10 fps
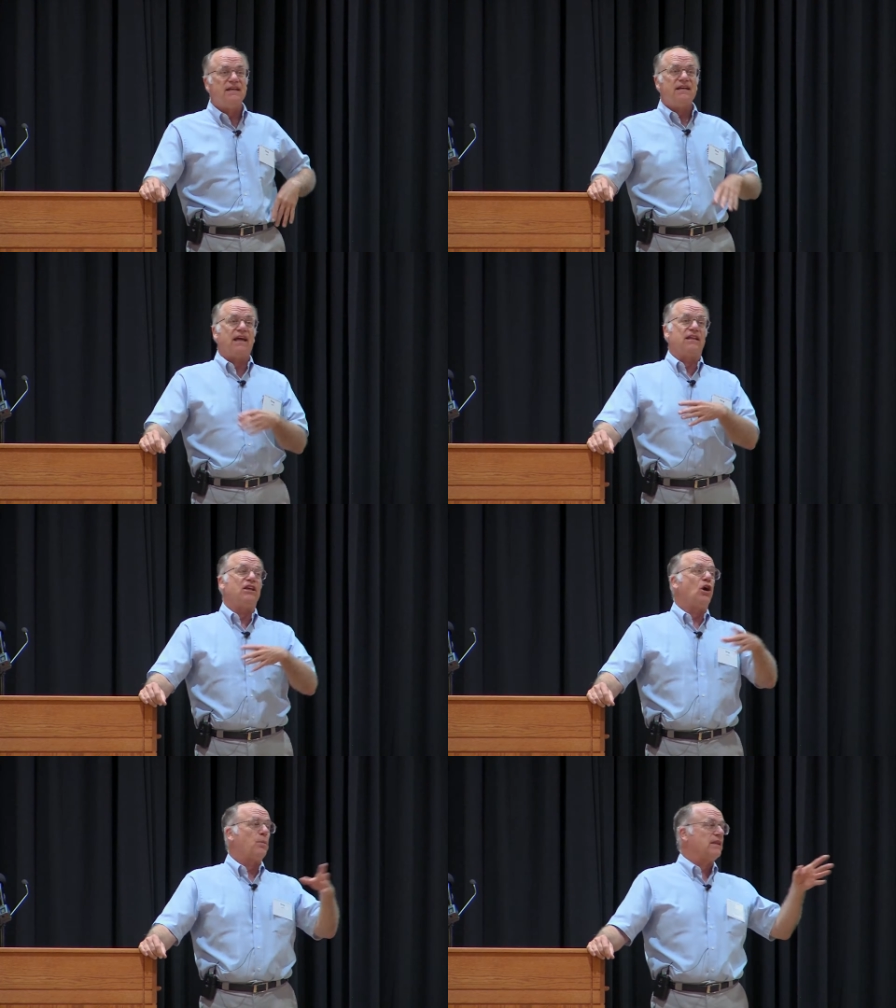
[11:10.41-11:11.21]
and the
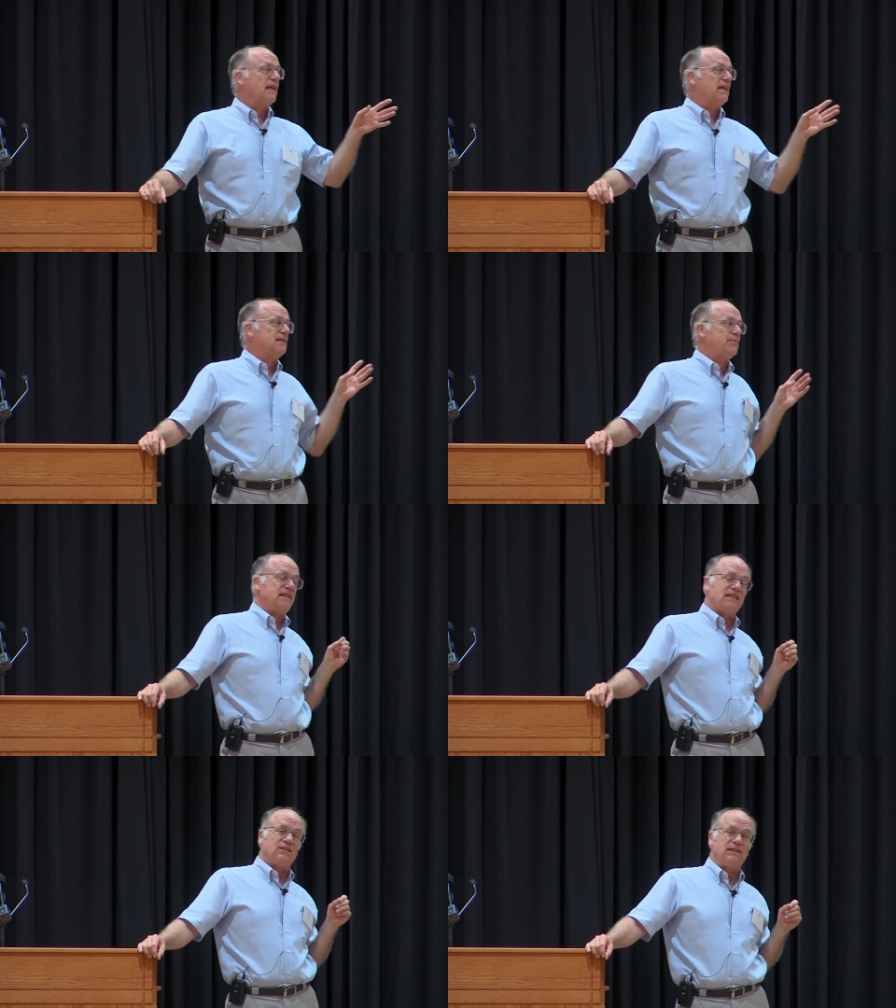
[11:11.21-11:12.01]
open land
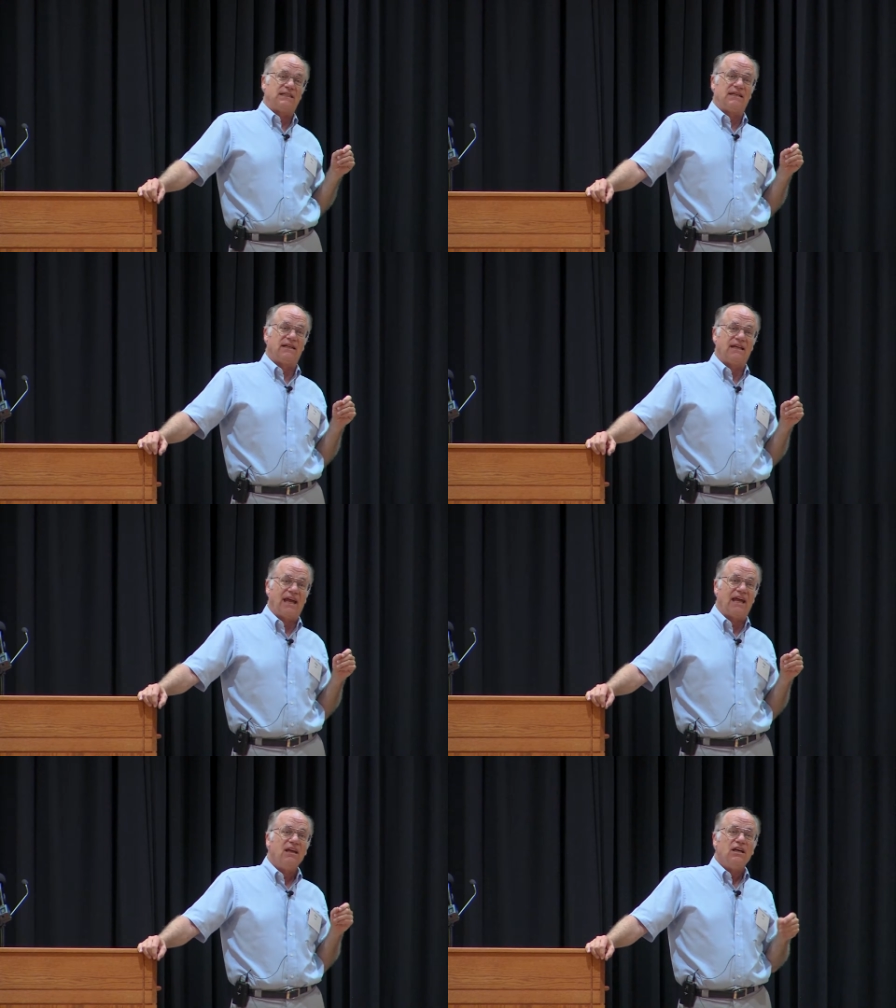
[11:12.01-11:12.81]
species we see
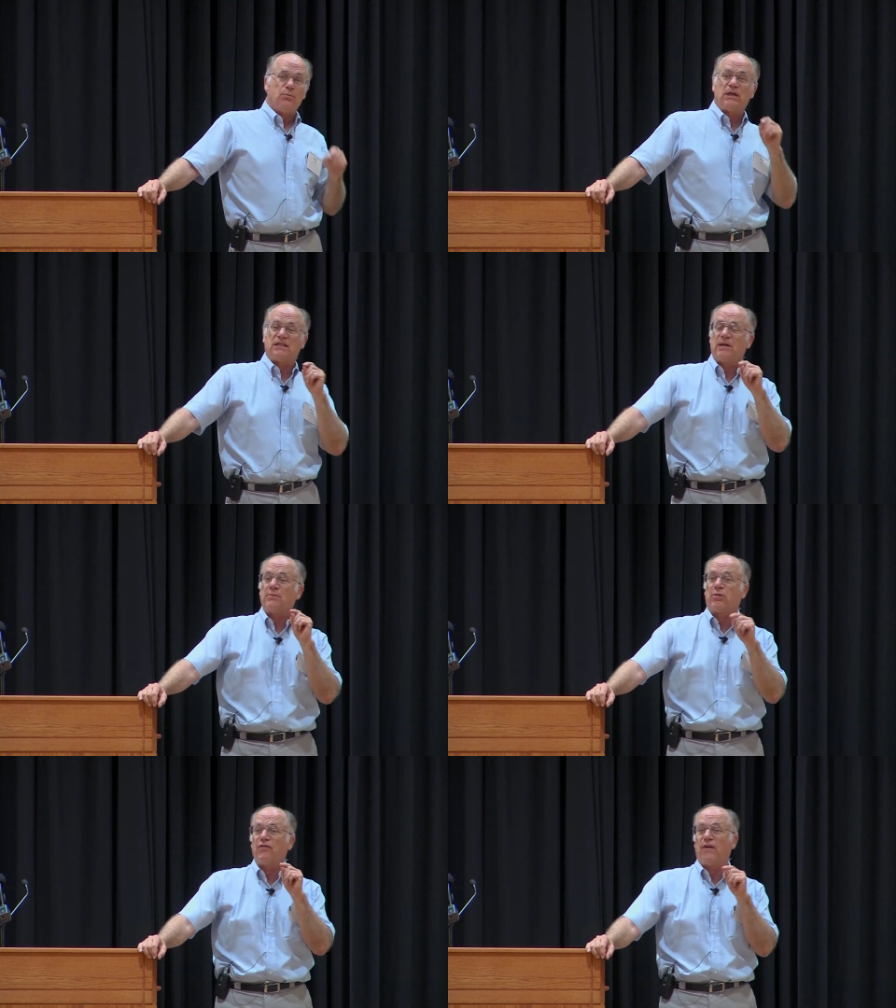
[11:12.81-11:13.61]
today. But it's been a
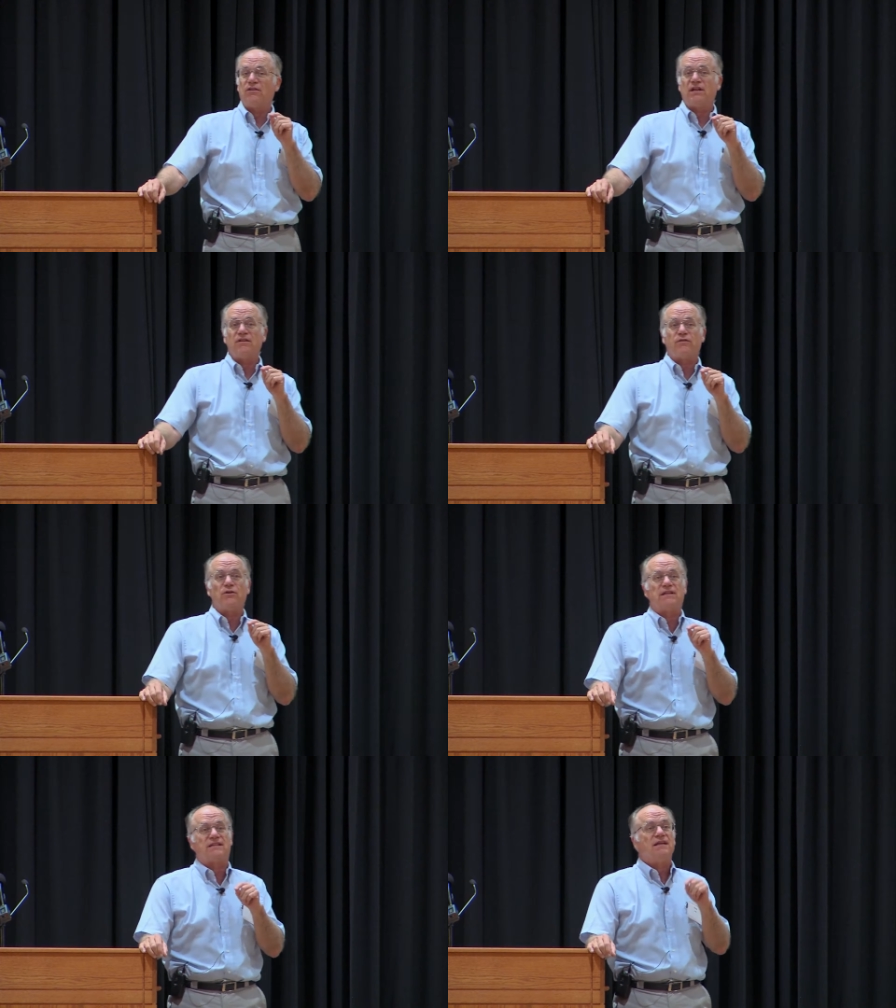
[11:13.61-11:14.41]
profound influence.